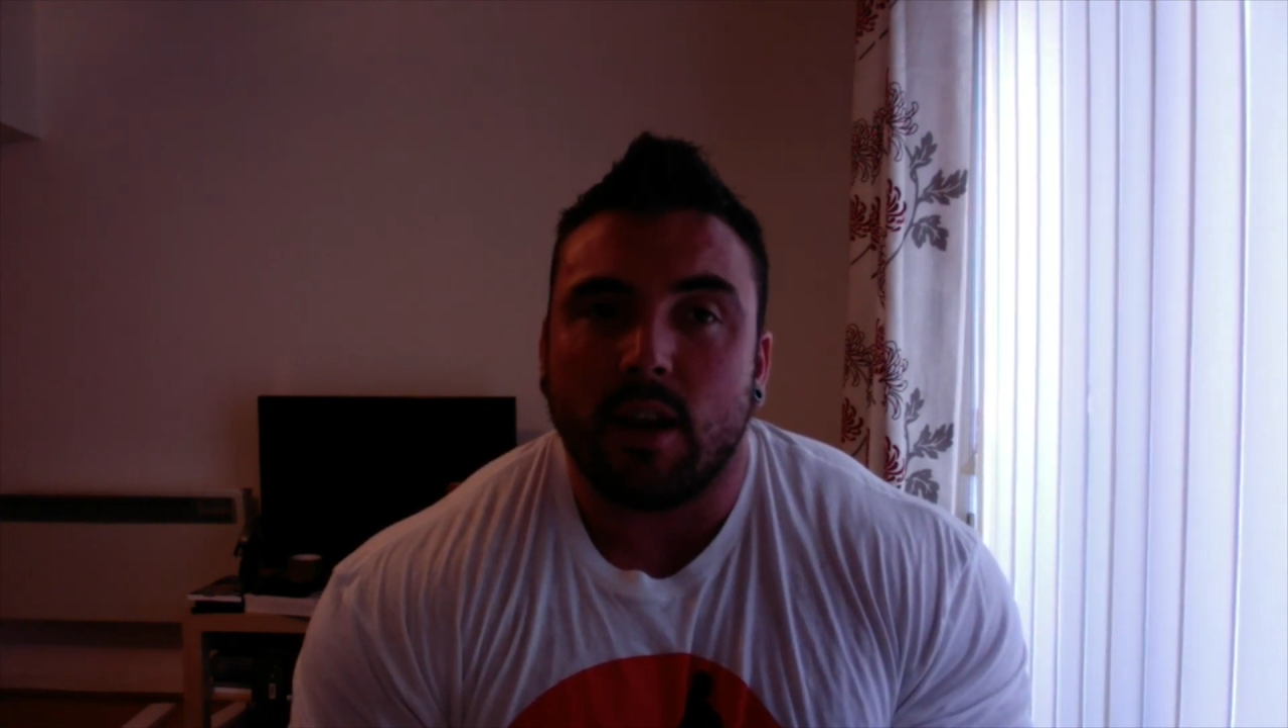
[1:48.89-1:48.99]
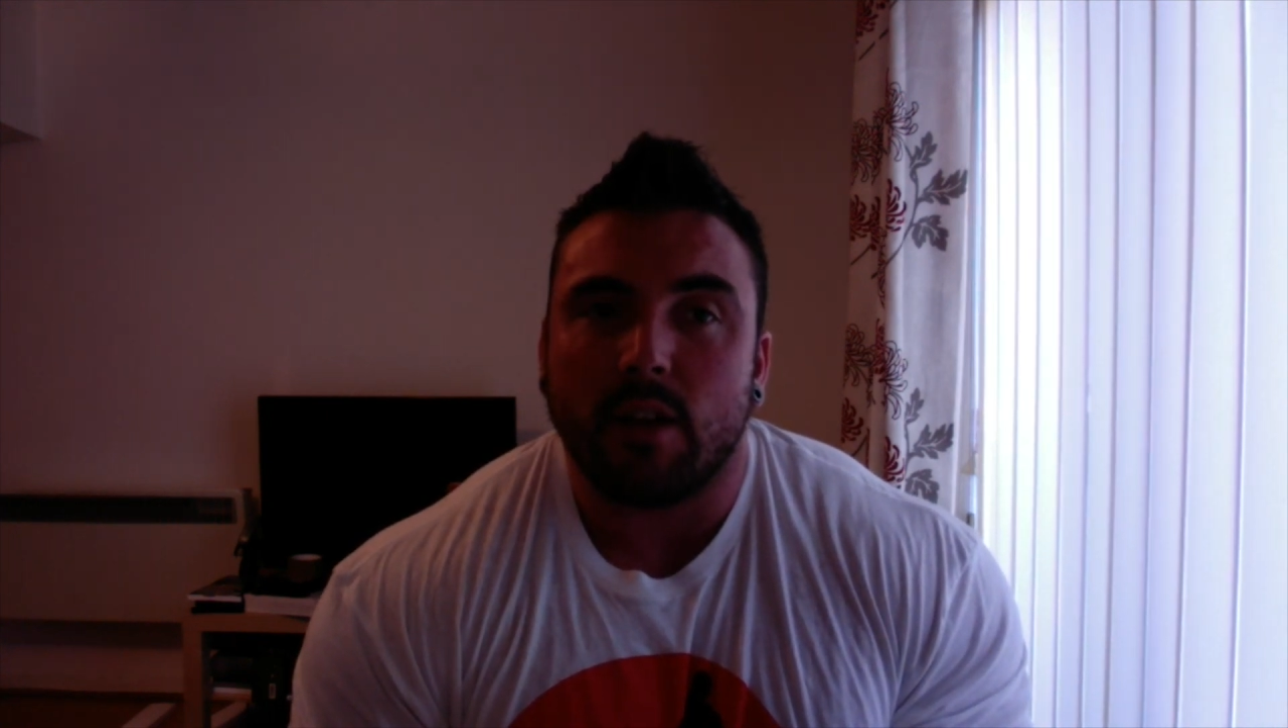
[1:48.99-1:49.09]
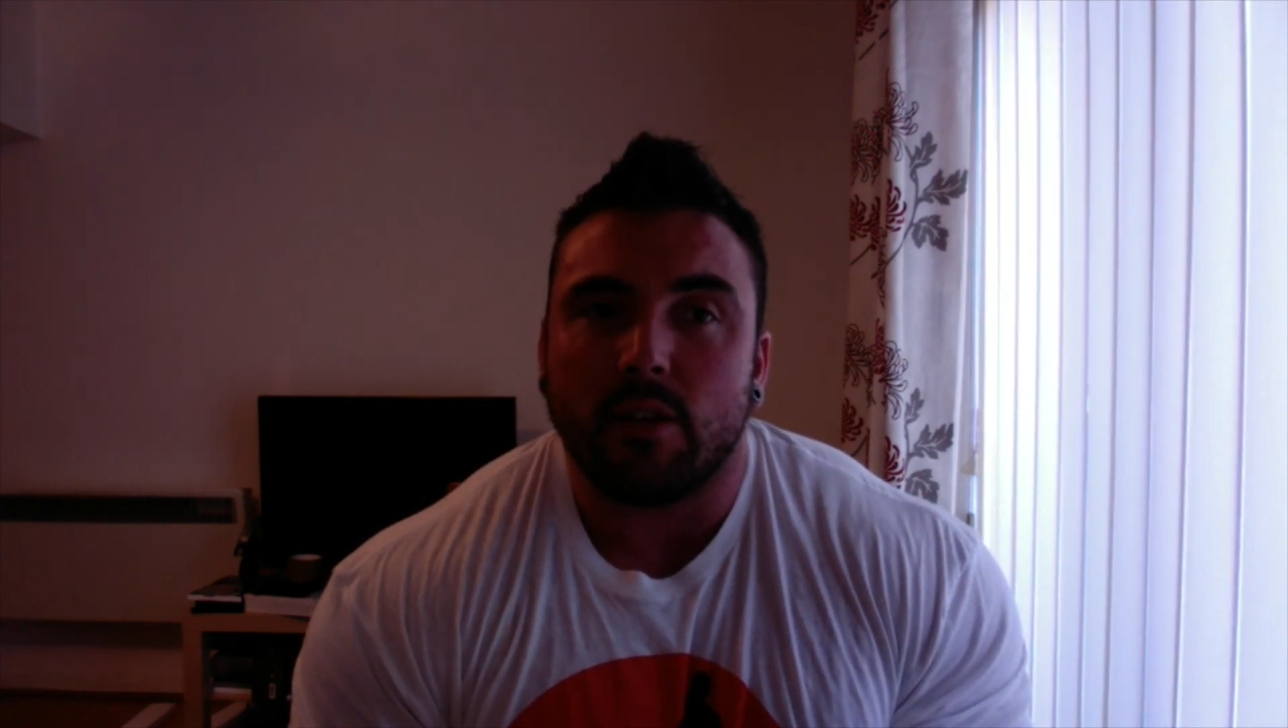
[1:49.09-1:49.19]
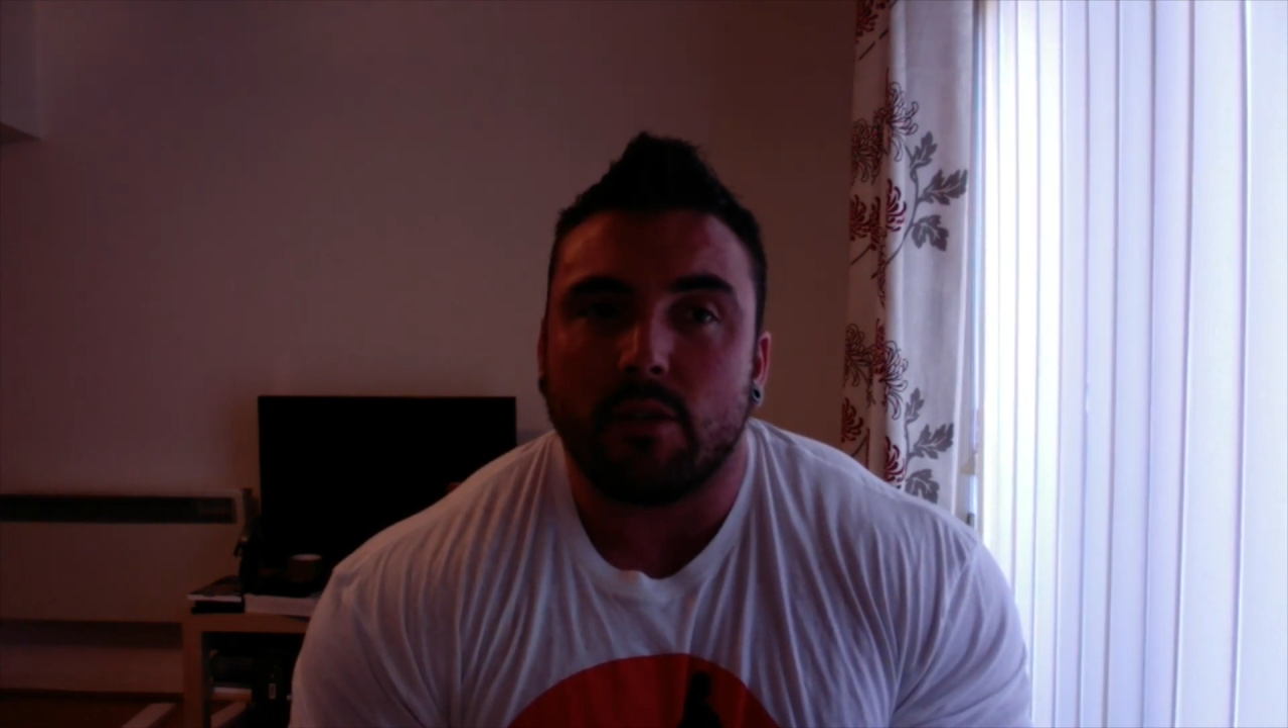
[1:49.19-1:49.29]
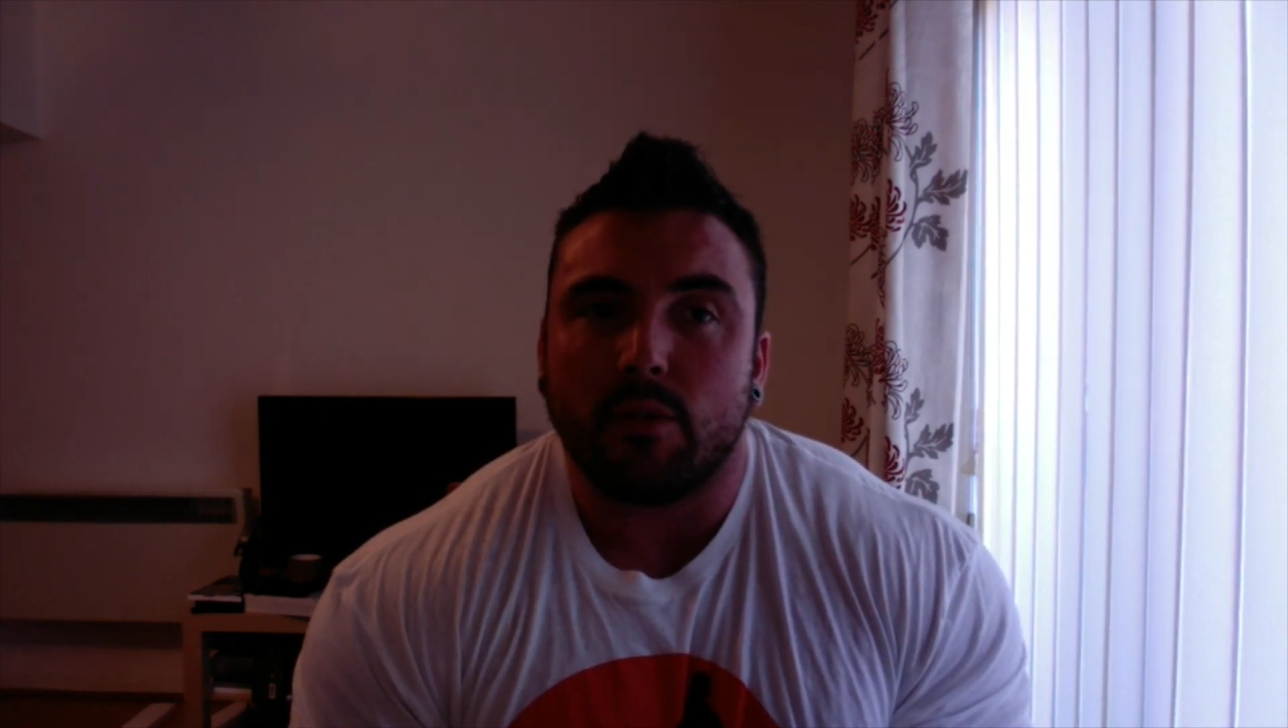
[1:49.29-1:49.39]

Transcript: and